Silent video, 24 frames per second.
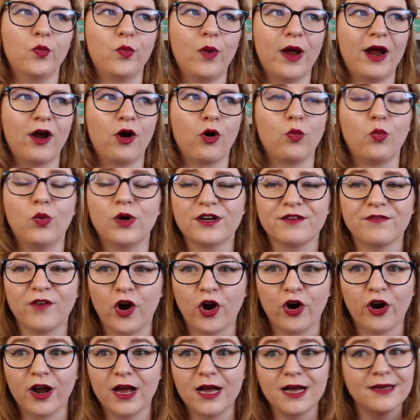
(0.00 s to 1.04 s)
where one of
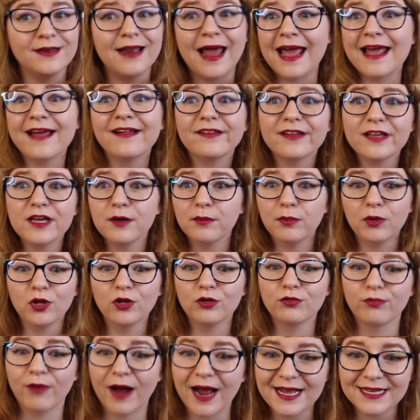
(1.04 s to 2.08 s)
our
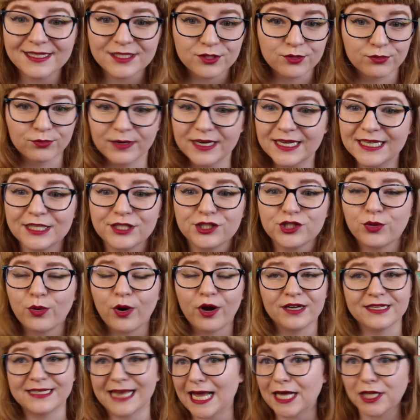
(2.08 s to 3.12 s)
inalienable rights written into
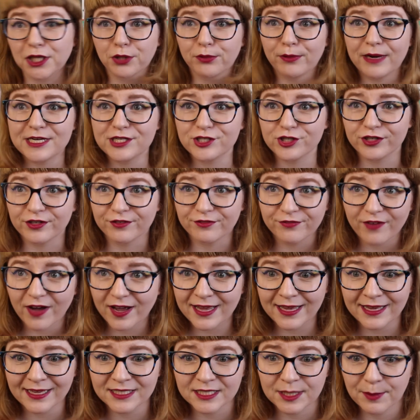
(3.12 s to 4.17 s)
our Declaration of
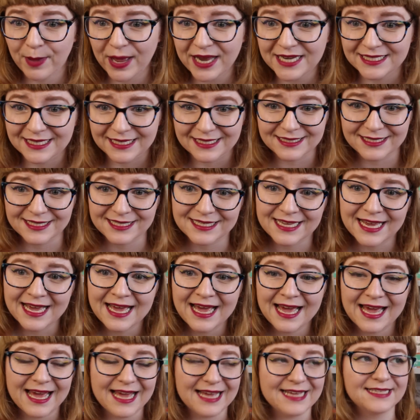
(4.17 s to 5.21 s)
fucking Independence
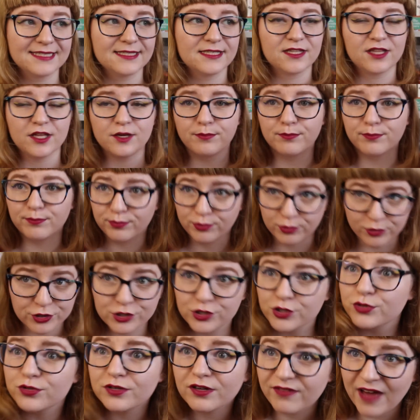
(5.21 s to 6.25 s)
is the
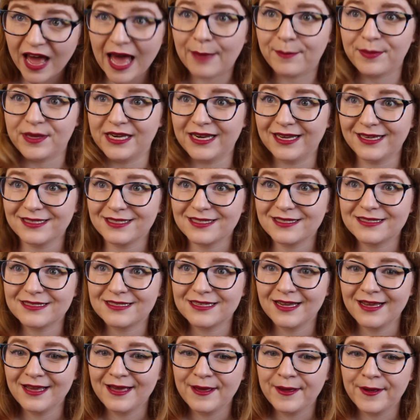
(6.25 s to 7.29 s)
pursuit of
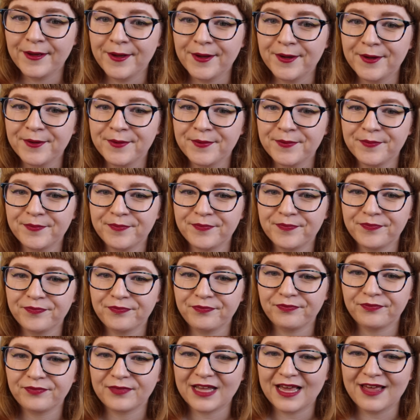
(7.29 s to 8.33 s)
happiness.
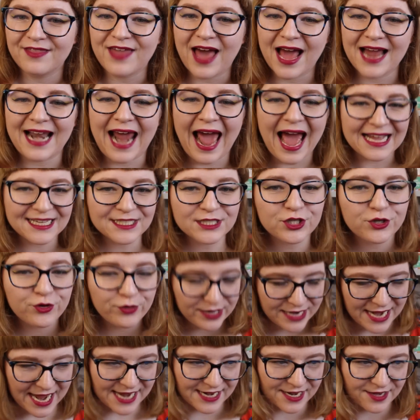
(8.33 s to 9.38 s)
That as
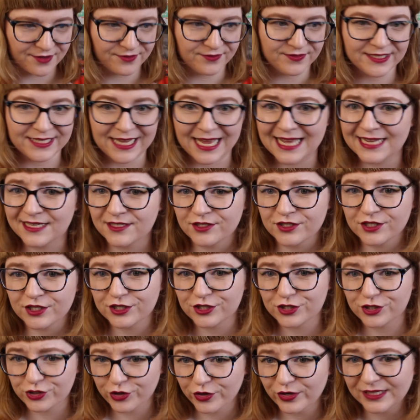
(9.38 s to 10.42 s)
creatives, and
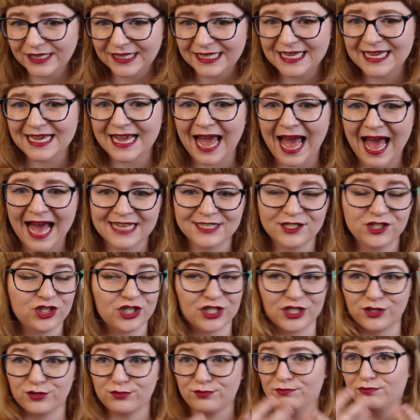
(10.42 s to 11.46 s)
certainly as
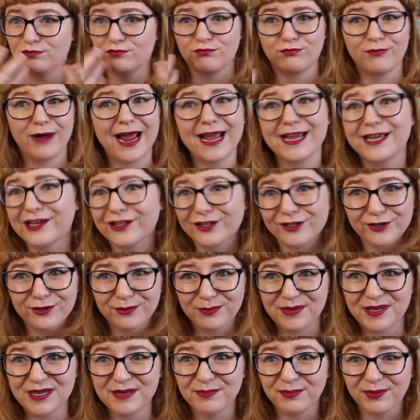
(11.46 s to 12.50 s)
just regular
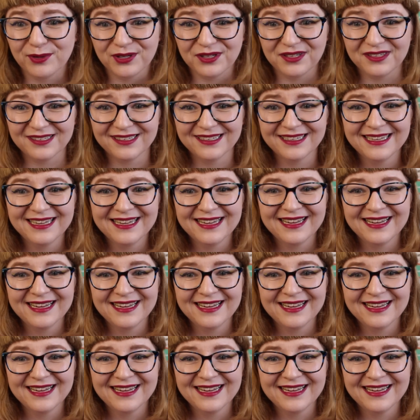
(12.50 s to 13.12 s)
people,